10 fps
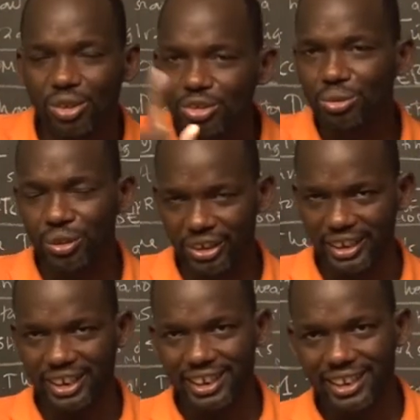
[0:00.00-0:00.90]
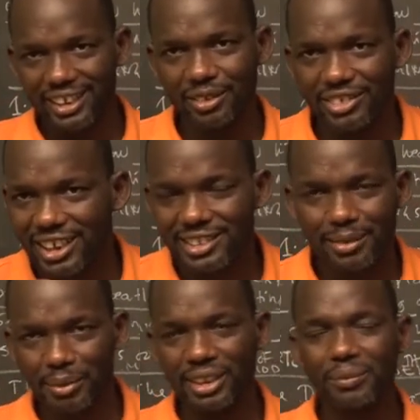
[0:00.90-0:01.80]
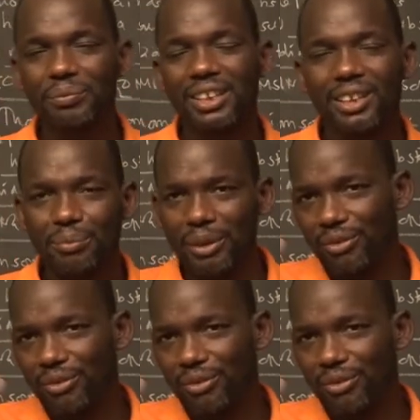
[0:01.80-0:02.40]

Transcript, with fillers: Don't worry. Just be be